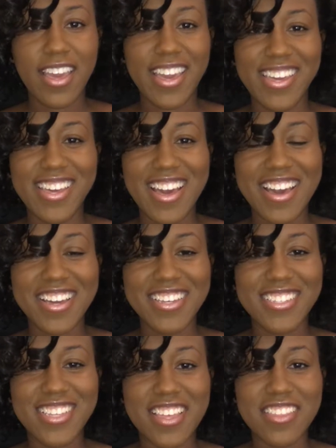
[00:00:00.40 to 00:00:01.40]
Hey
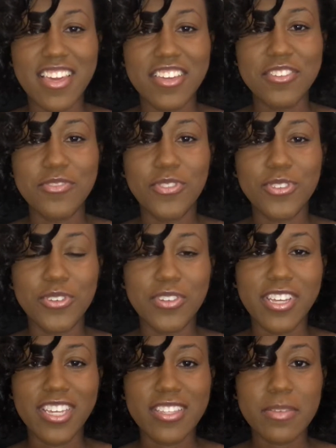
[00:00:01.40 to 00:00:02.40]
guys, and thank you for
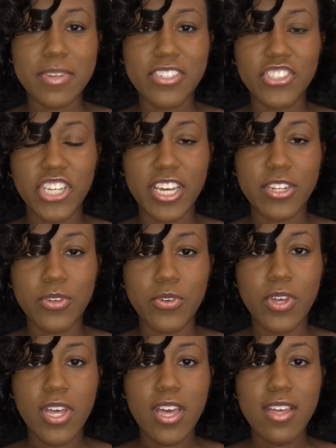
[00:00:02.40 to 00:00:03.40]
tuning into my
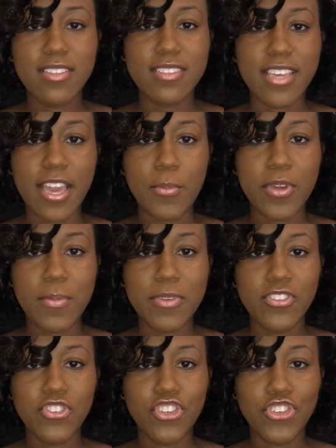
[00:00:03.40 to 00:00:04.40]
channel. Today I'm
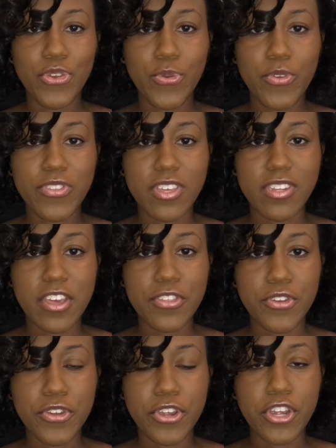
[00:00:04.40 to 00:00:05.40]
coming to you with
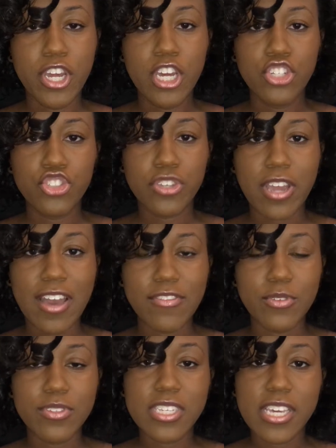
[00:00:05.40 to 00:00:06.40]
another
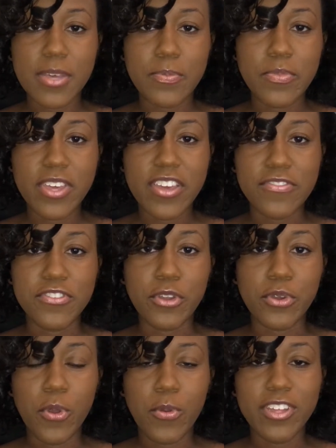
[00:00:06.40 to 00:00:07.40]
travel tip. If
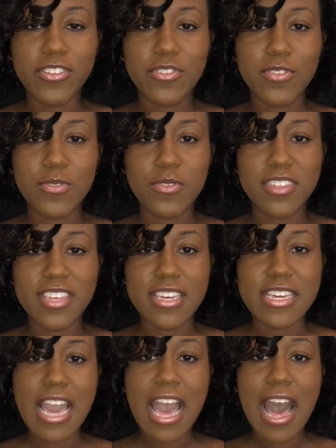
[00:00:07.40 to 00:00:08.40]
you're going to
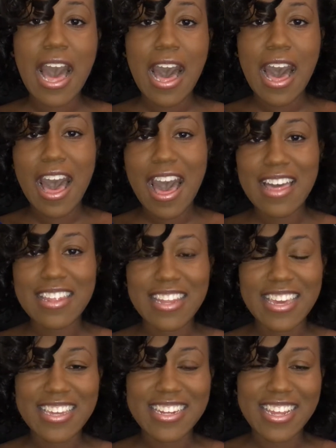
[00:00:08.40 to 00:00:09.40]
the
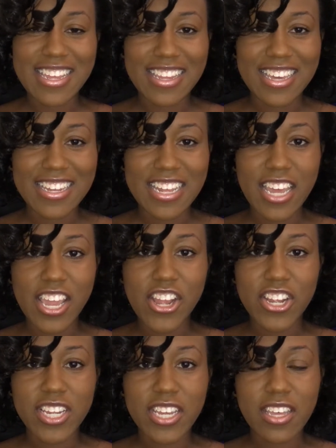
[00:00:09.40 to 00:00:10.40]
Hotlanta, Atlanta
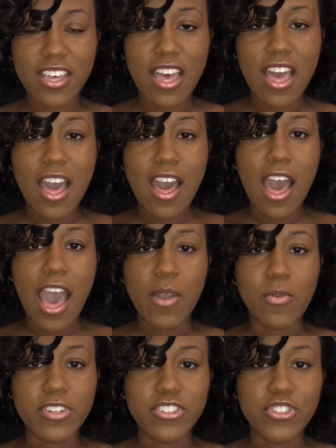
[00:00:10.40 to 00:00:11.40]
area, I
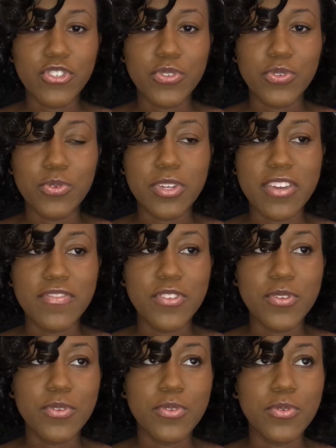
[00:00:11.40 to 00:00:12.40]
wanted to give
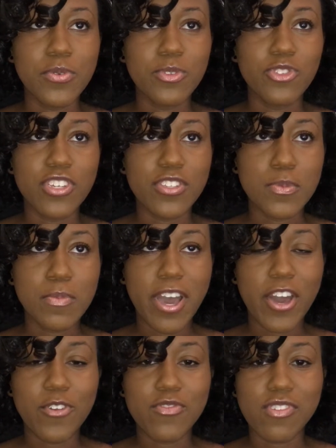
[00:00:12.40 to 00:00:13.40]
you just
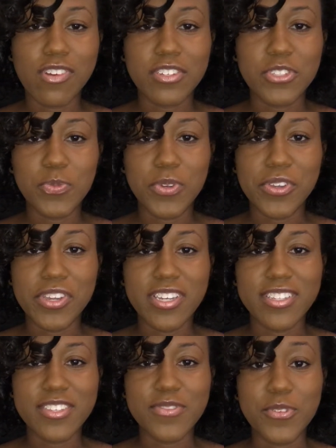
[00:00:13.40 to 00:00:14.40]
my overall
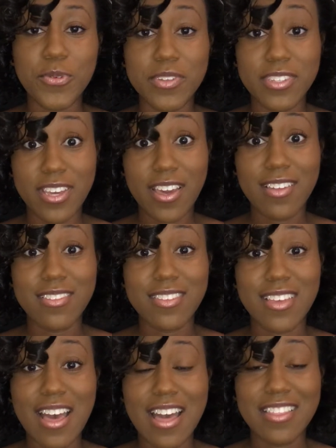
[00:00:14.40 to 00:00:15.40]
experience of going down
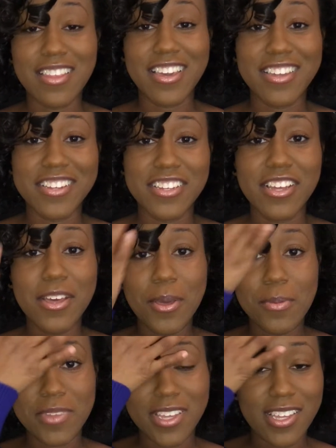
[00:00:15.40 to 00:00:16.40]
to Hotlanta
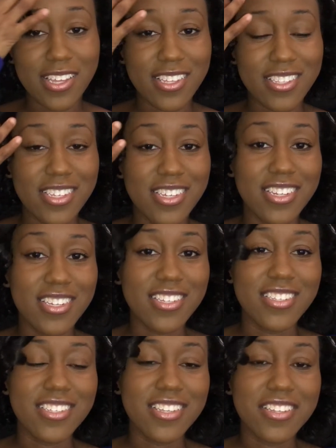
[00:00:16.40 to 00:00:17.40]
because
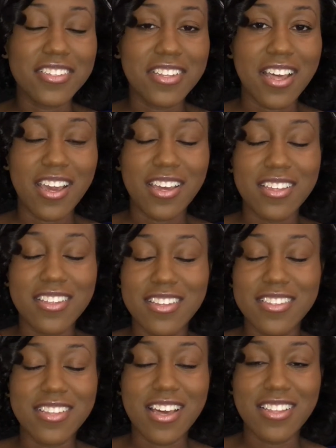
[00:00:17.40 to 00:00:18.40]
it's
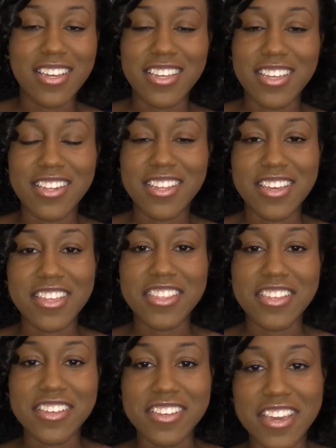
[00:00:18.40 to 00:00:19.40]
not like any
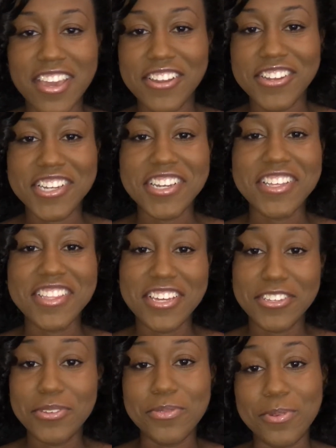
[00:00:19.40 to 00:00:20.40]
other area
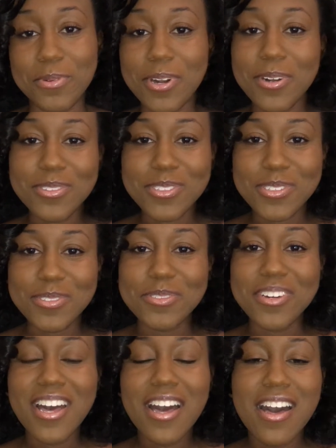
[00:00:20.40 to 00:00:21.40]
that you will go to.